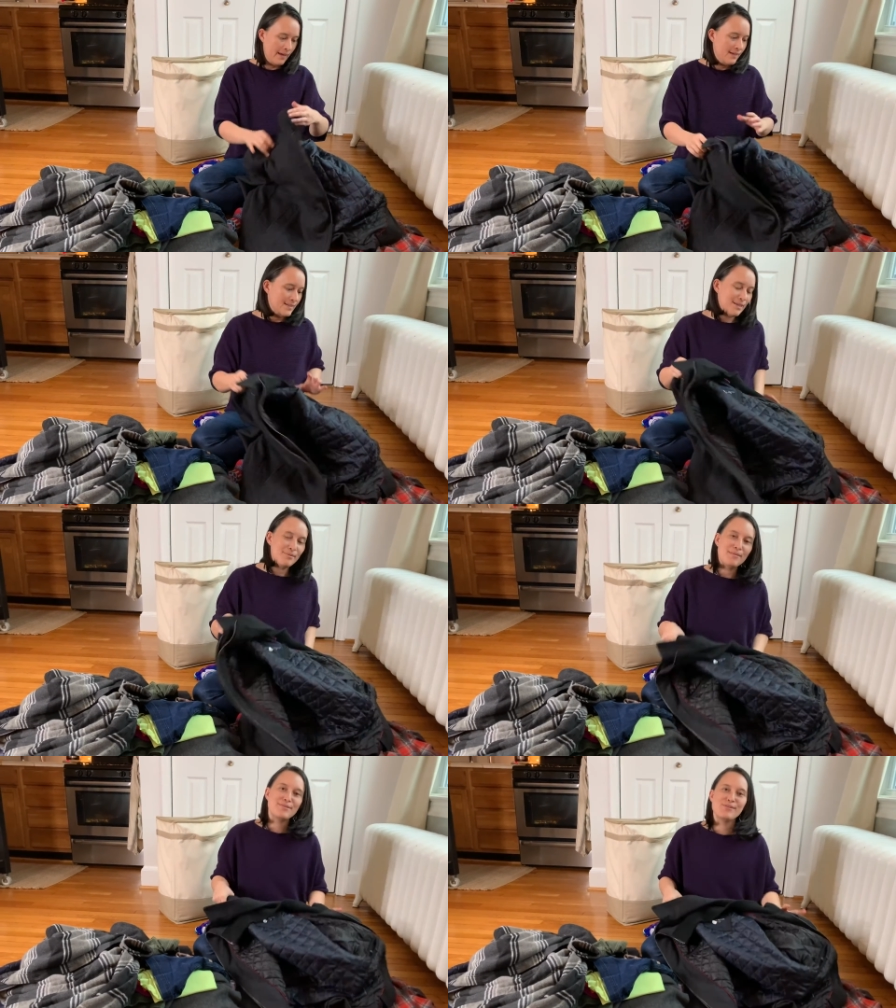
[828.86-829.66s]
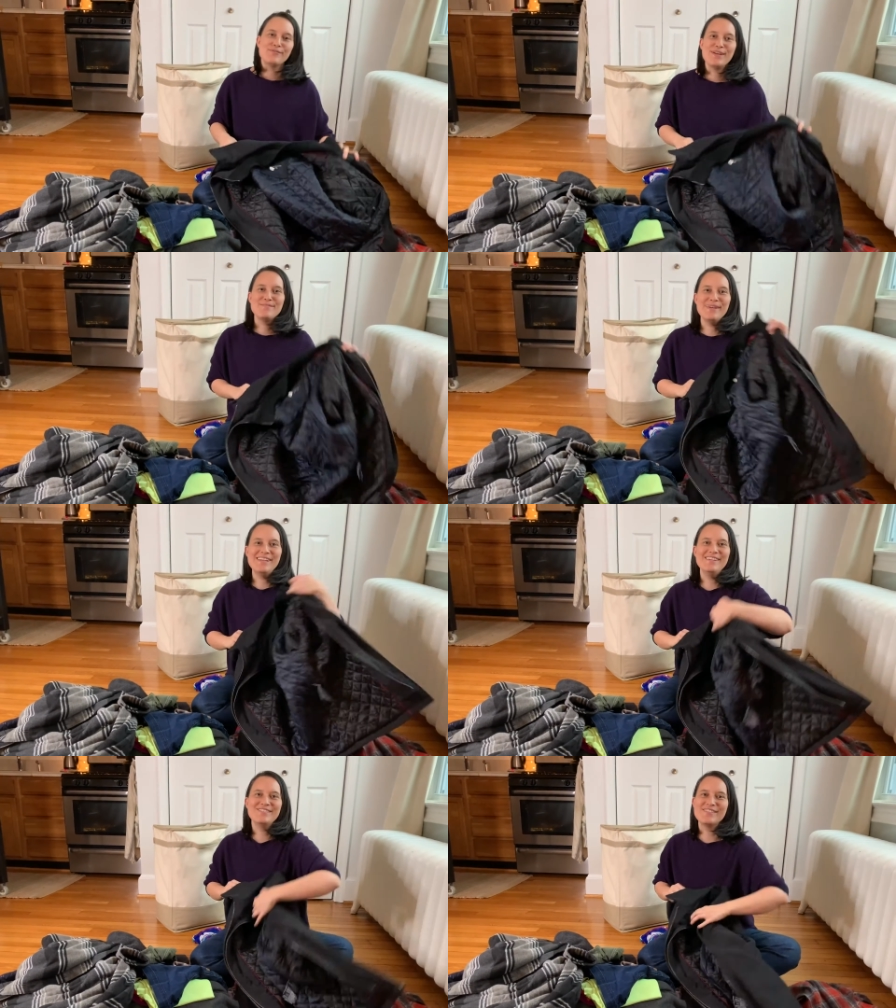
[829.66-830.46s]
Sometimes you can find
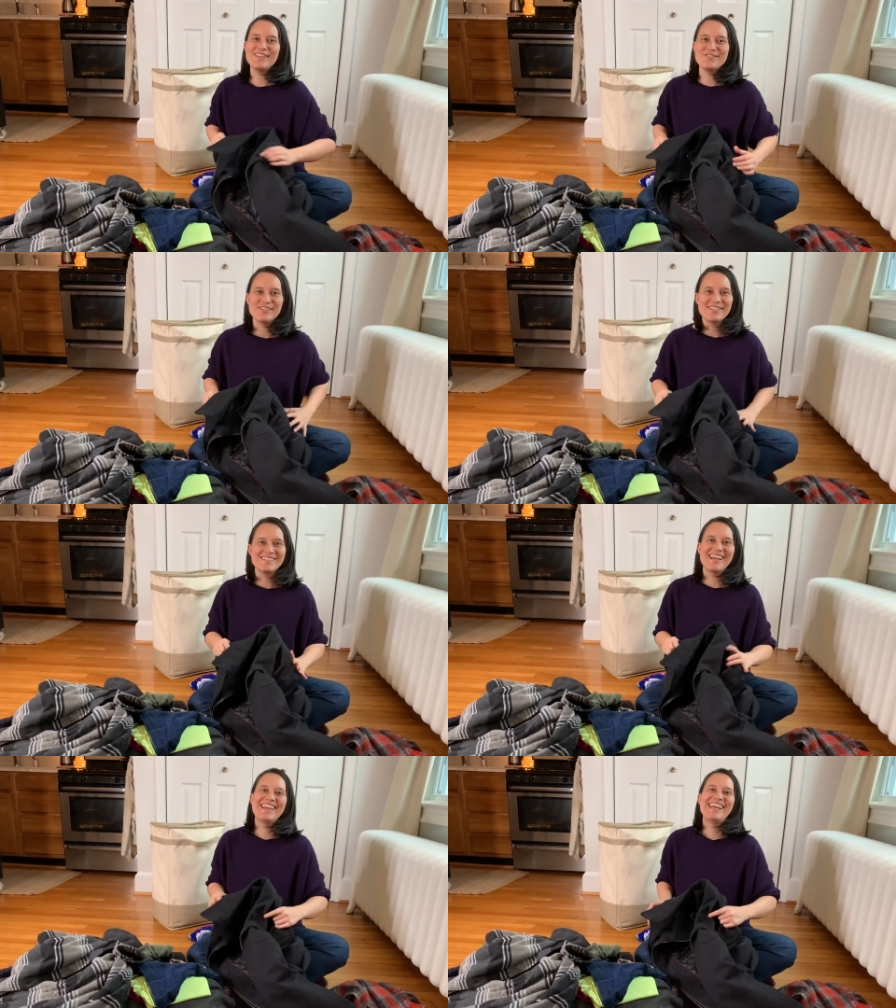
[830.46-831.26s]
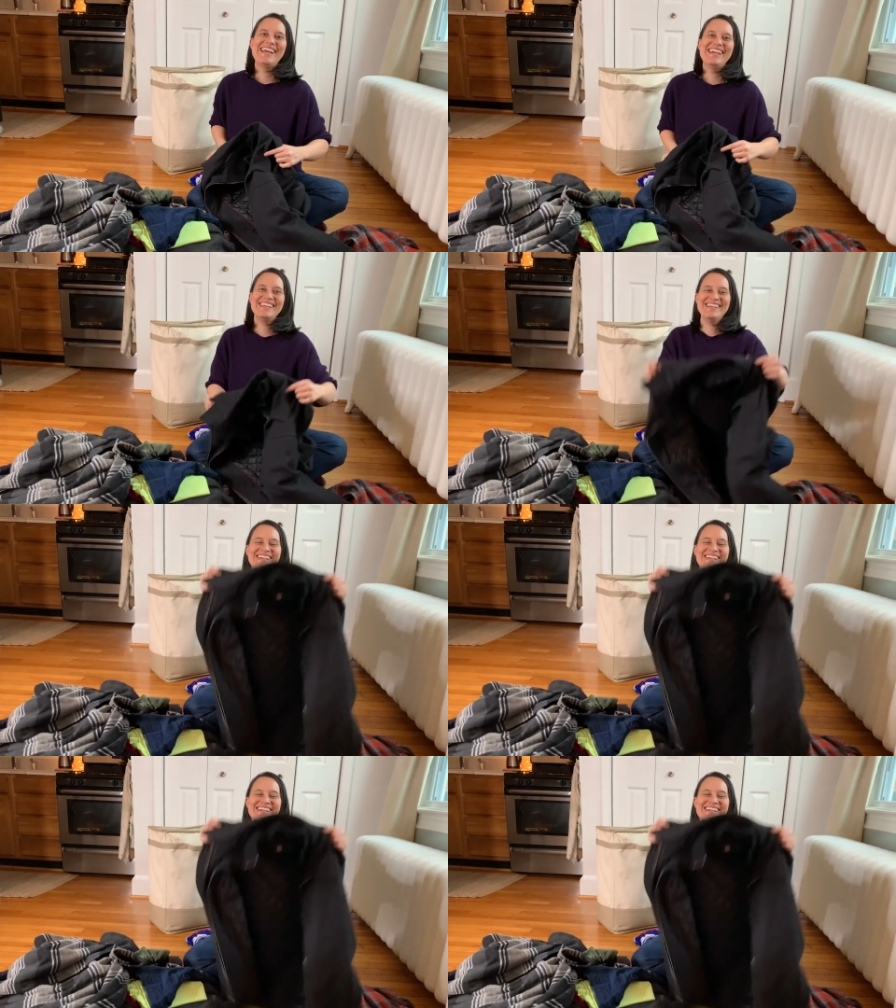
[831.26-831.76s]
money, so that's really exciting.